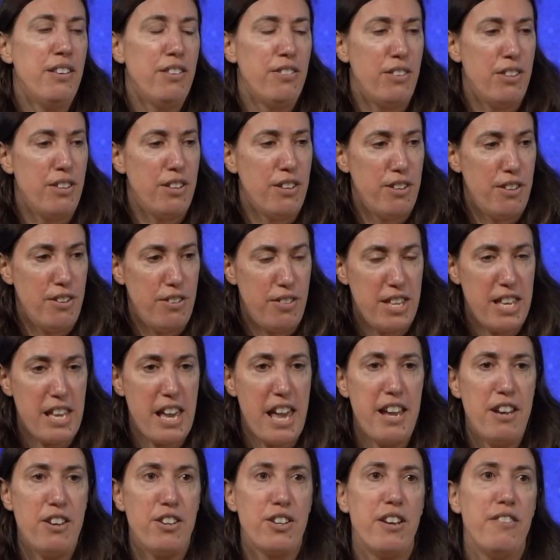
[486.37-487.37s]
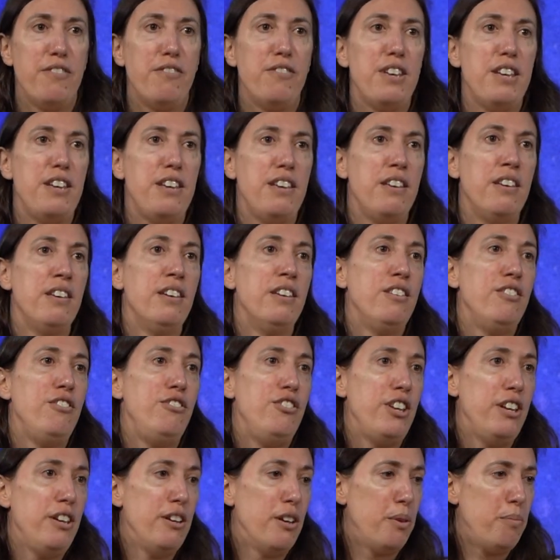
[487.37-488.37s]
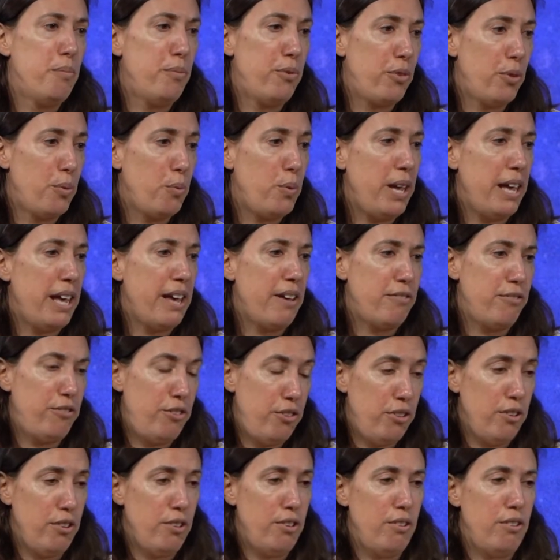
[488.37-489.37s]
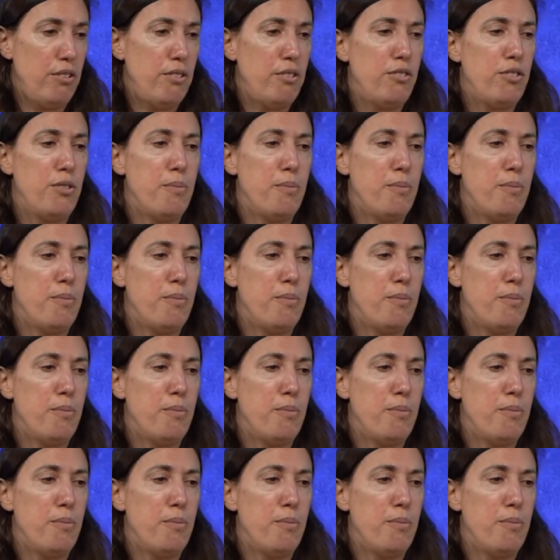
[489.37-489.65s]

the HIV genomes that we have to